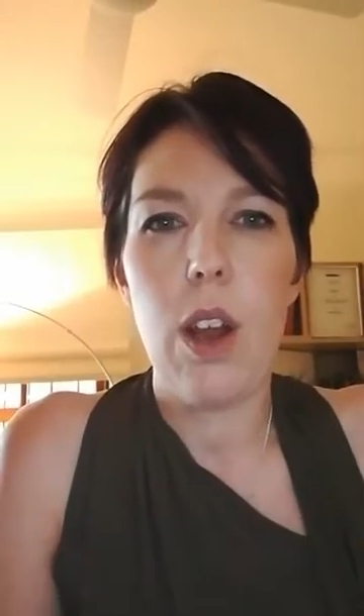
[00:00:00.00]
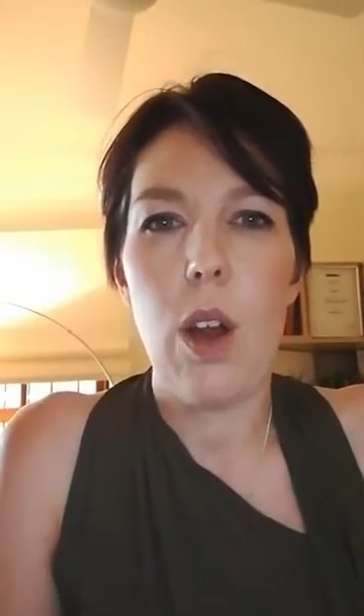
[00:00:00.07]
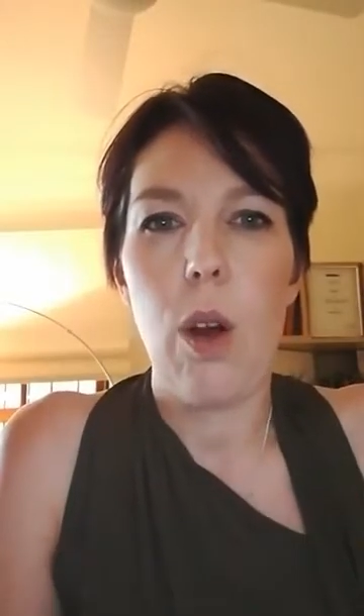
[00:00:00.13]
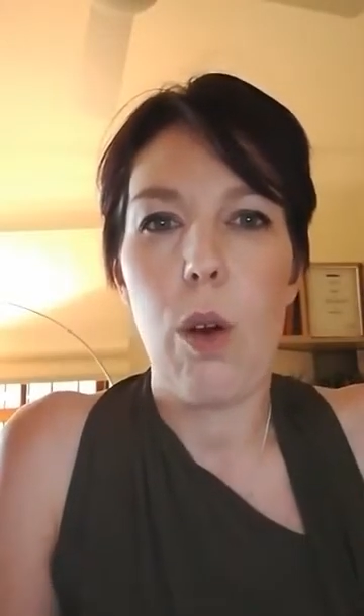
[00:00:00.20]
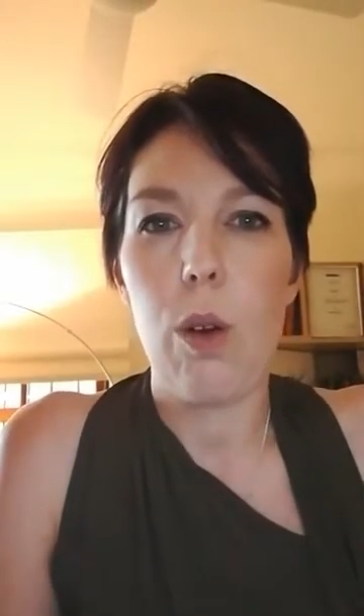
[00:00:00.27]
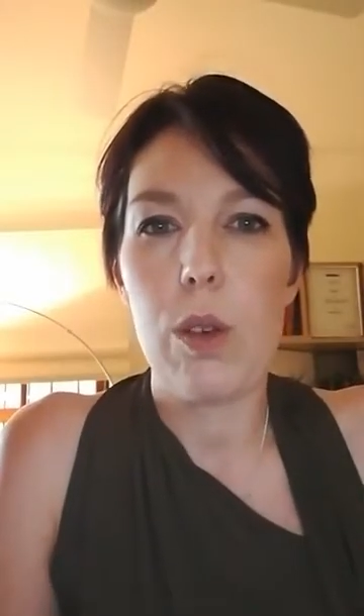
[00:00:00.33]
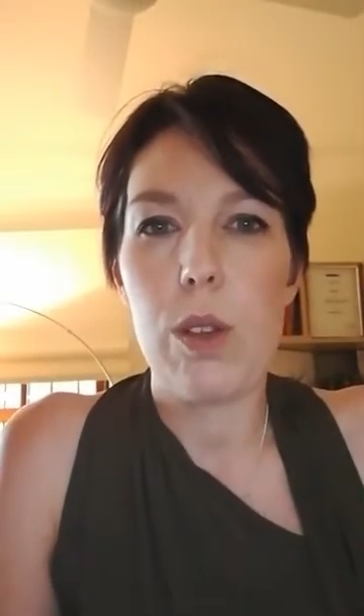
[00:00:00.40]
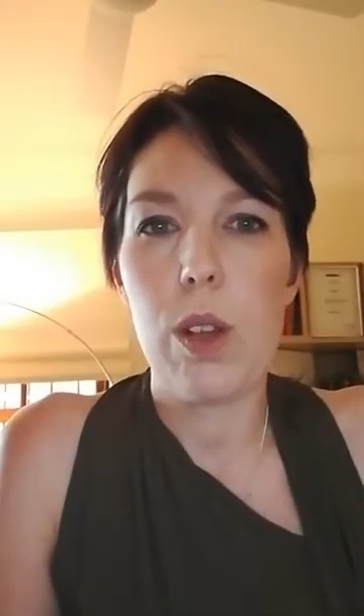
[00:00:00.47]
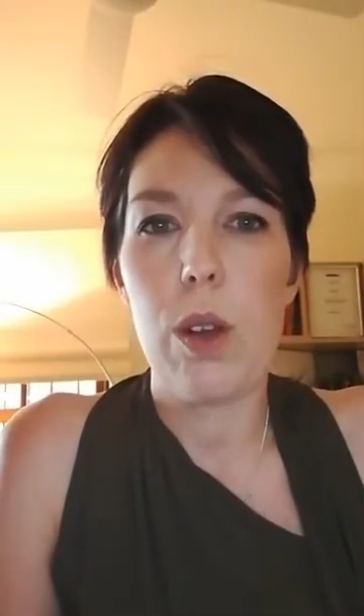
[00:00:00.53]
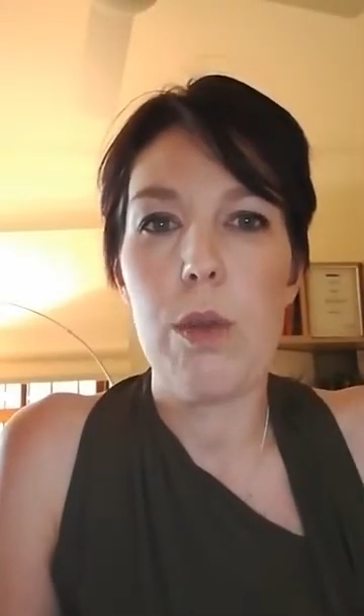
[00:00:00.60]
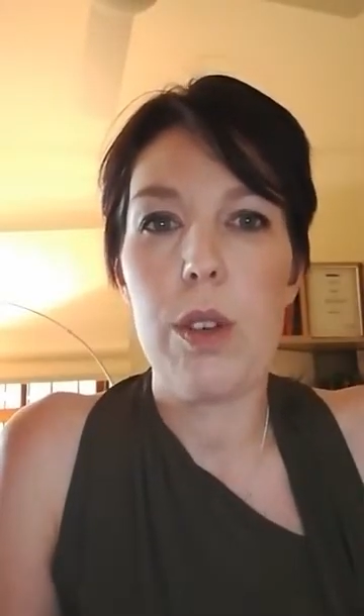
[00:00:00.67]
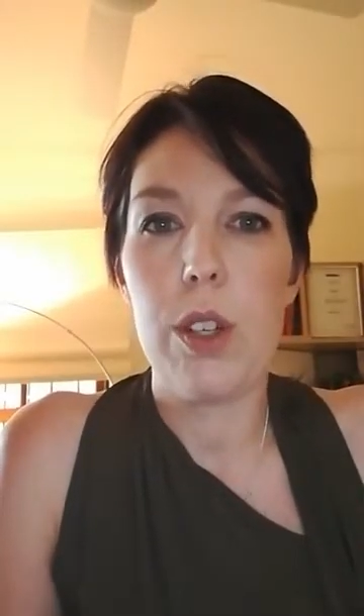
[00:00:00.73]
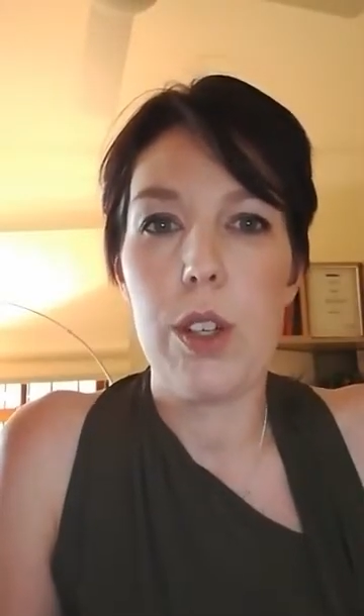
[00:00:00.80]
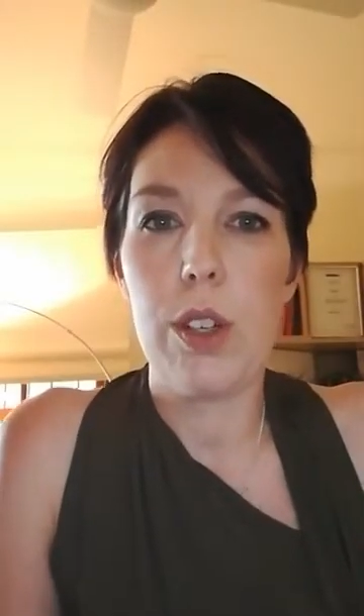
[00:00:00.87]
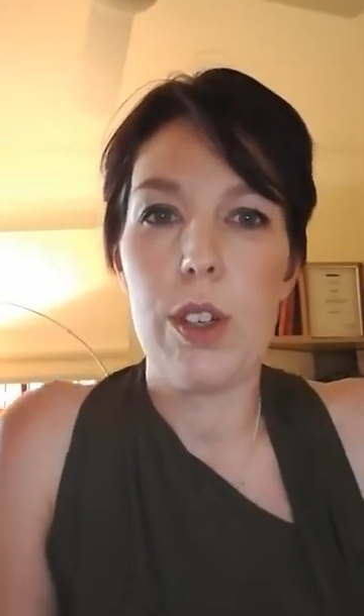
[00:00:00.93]
also
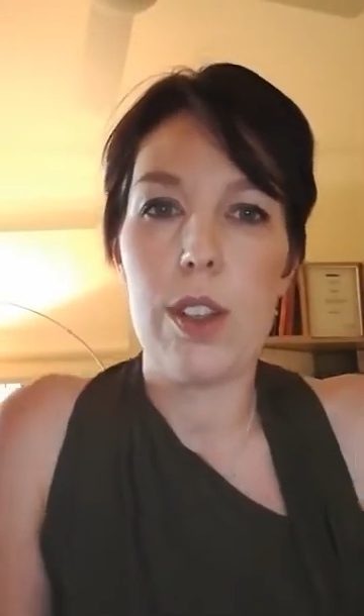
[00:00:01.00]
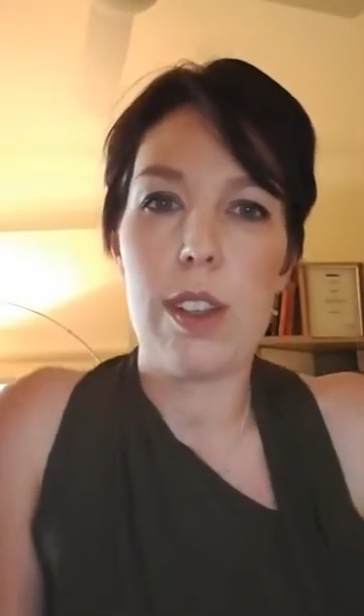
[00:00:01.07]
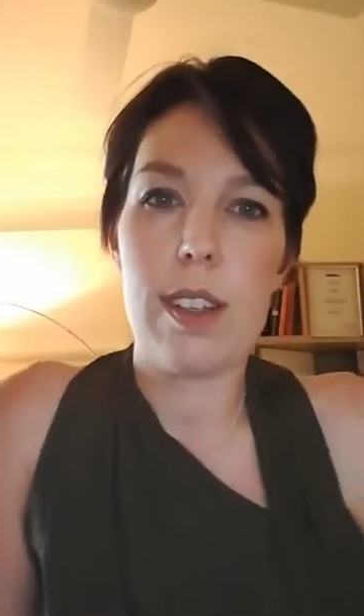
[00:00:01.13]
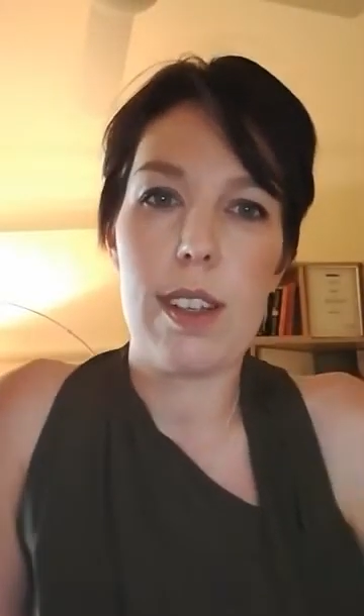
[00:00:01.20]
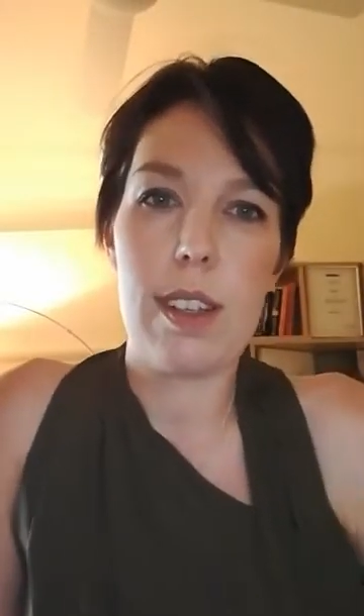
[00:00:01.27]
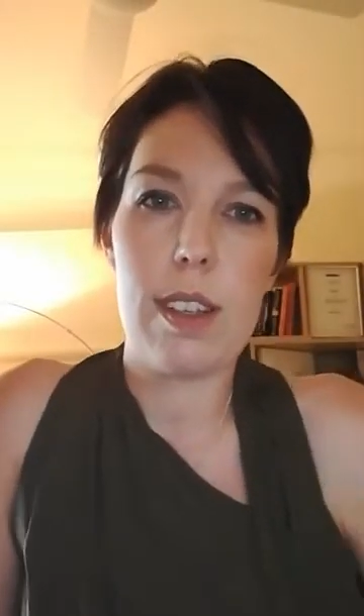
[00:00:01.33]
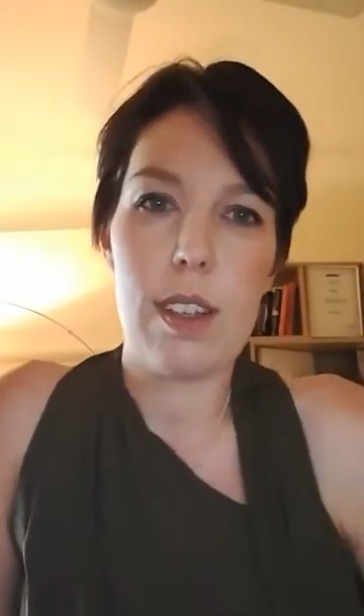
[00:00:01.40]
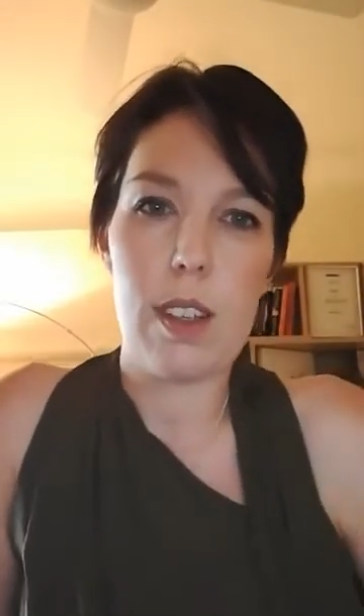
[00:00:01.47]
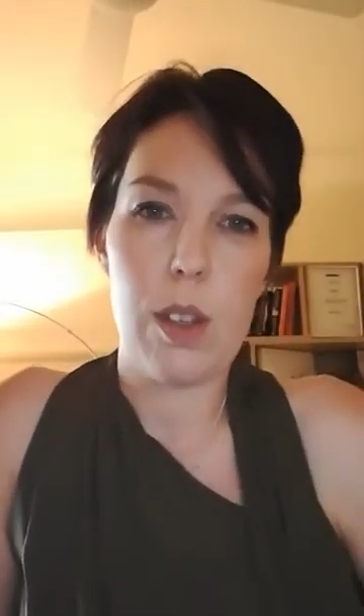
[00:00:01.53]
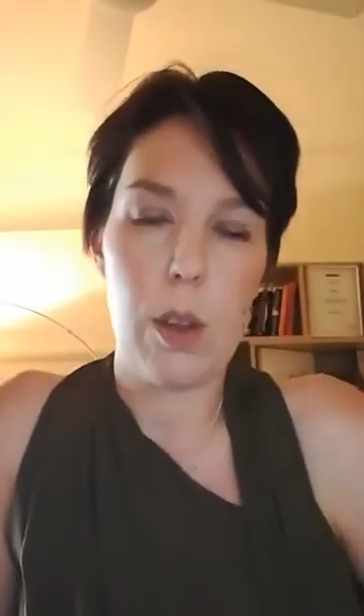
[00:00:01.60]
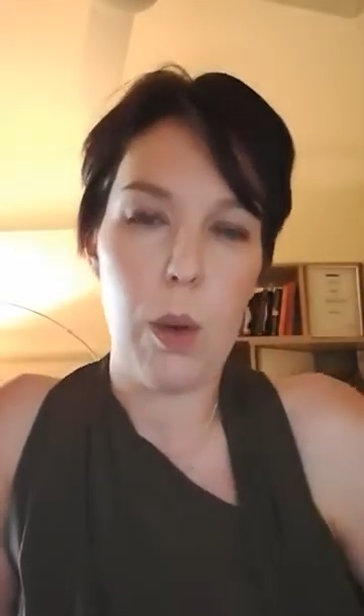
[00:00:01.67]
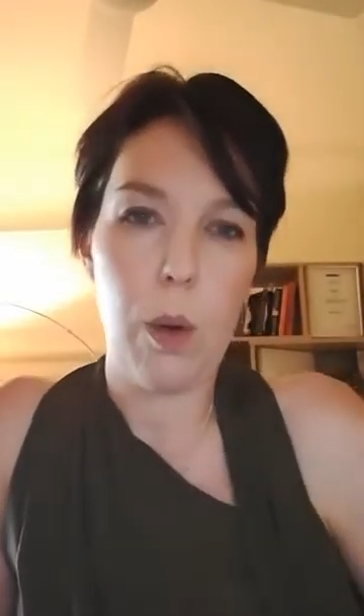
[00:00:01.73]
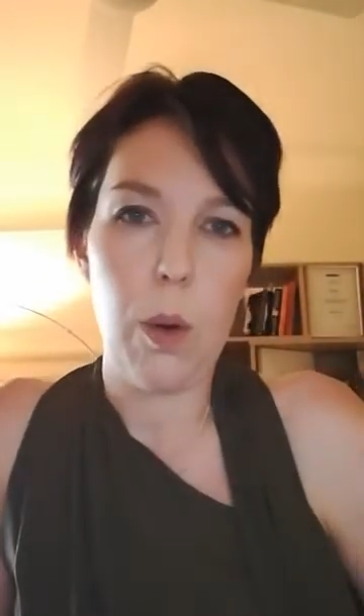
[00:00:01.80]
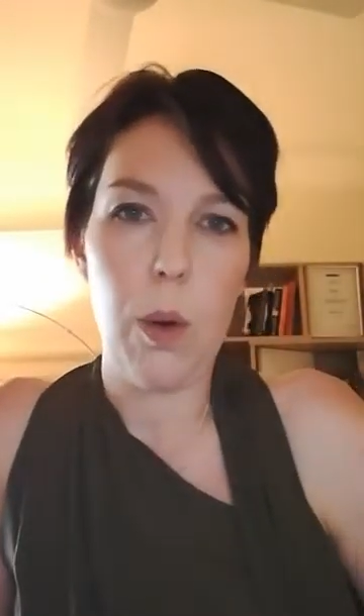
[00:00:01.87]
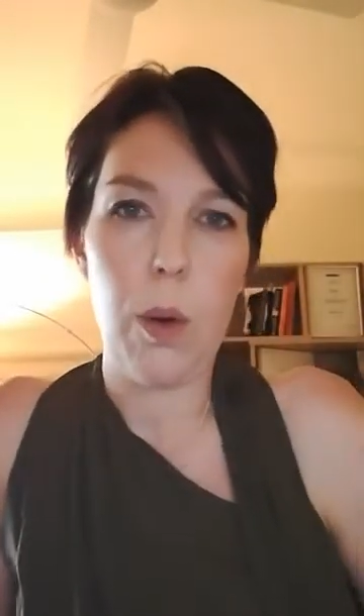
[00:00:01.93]
reduces
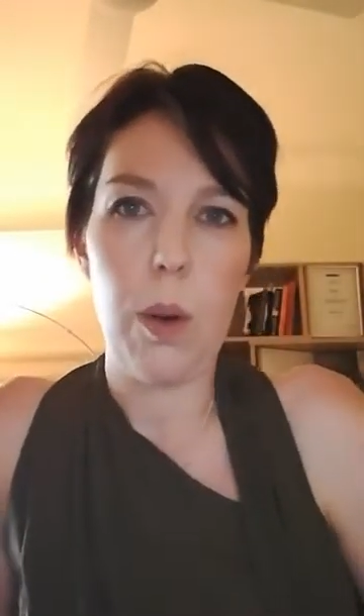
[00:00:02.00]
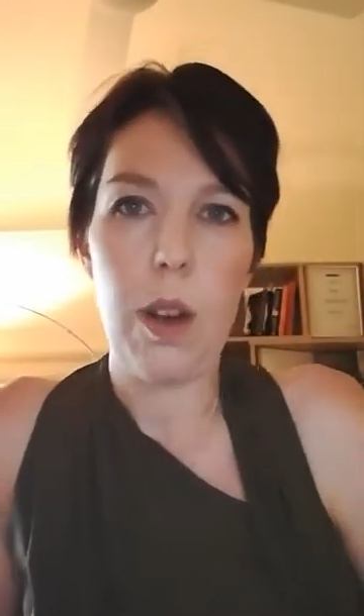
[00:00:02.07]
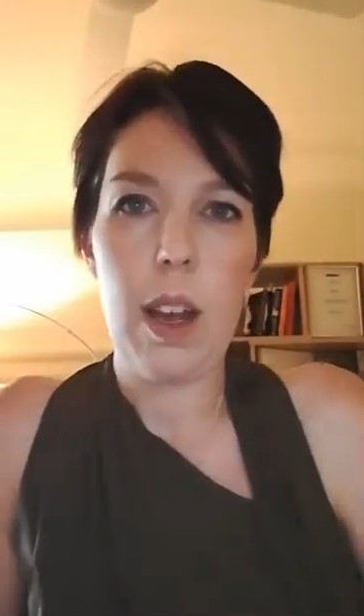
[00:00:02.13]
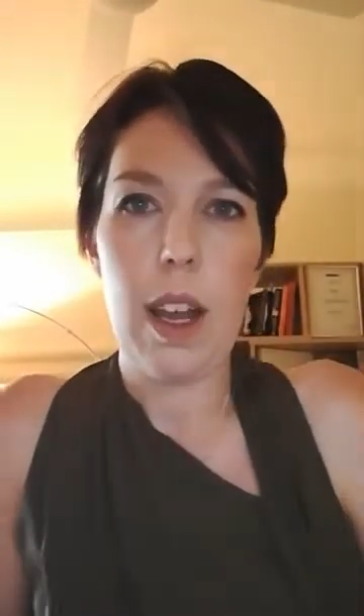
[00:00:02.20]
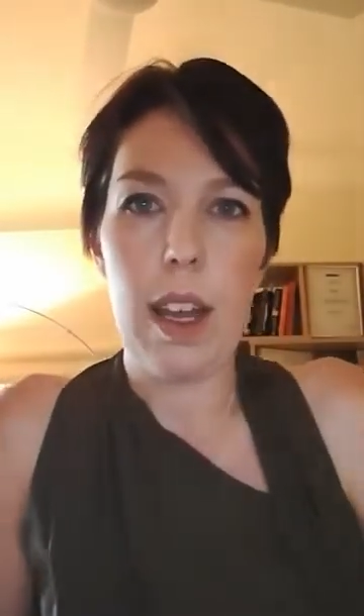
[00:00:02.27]
your